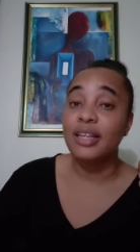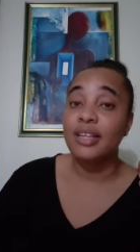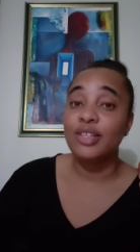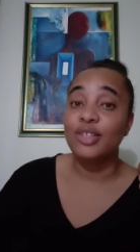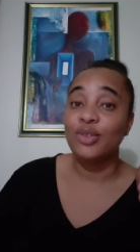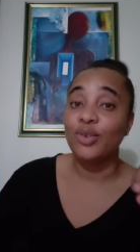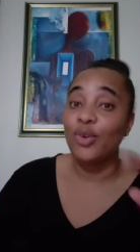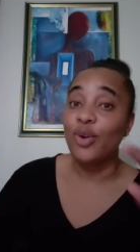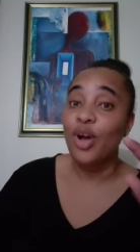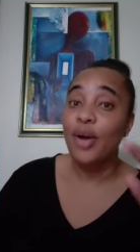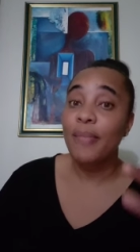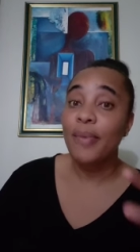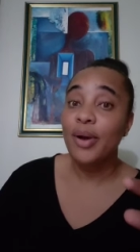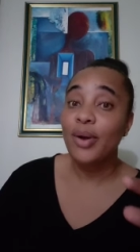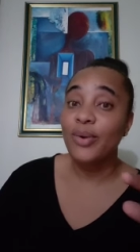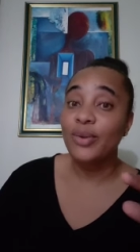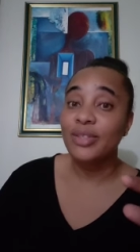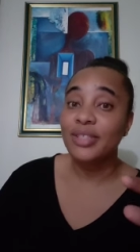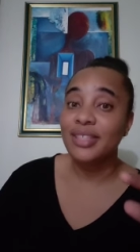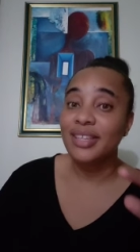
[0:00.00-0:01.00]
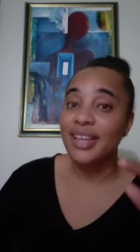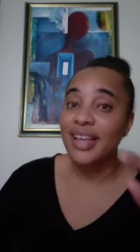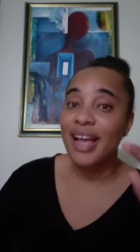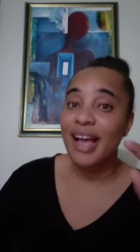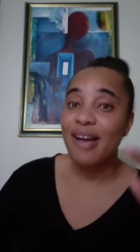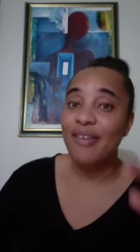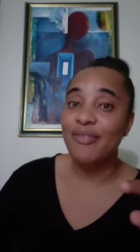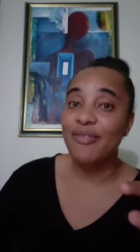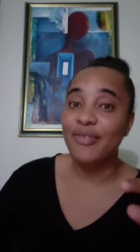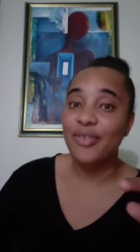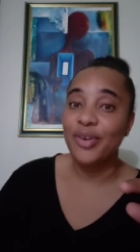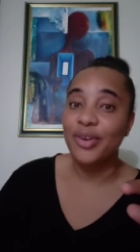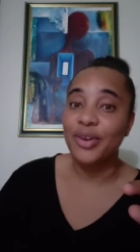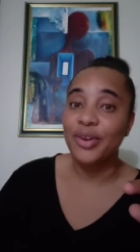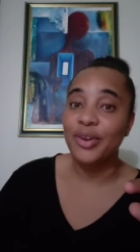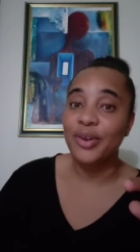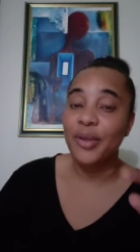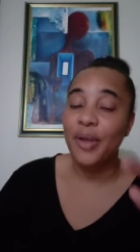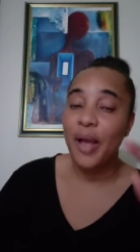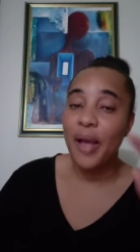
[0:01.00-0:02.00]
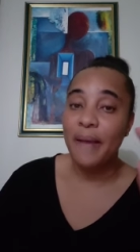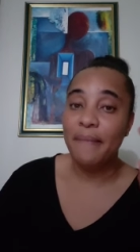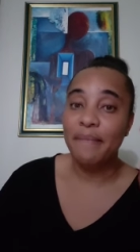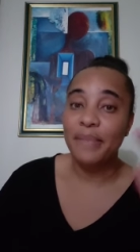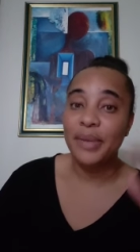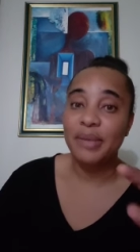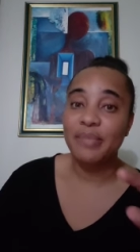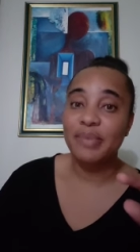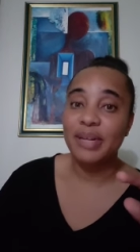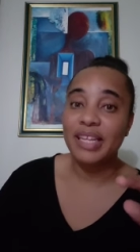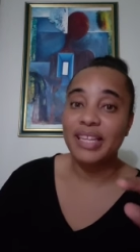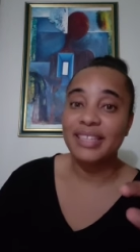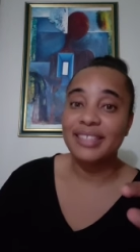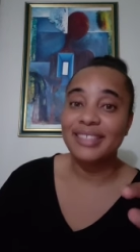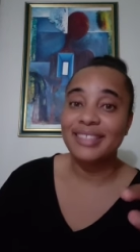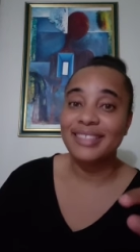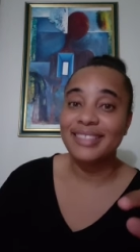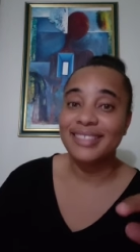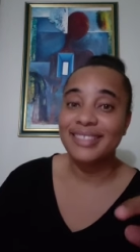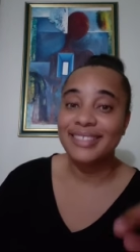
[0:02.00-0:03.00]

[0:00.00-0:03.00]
so come out, have fun, and be blessed.